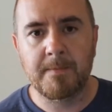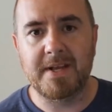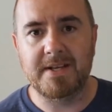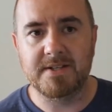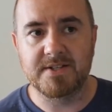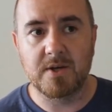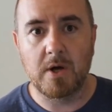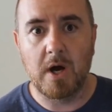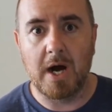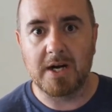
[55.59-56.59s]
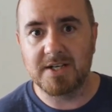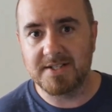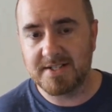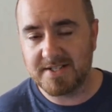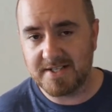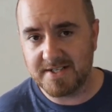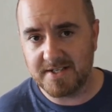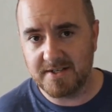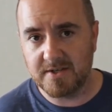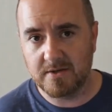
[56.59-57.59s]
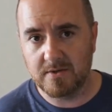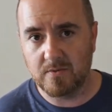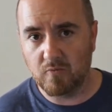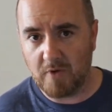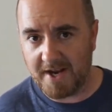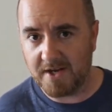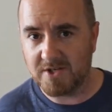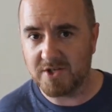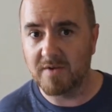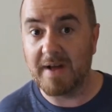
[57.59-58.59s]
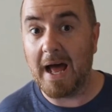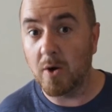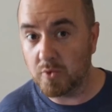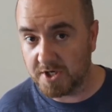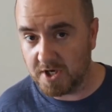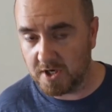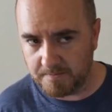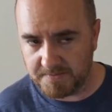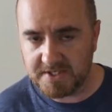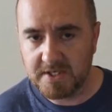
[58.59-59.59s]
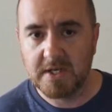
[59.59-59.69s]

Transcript: is a consistent range of outcomes,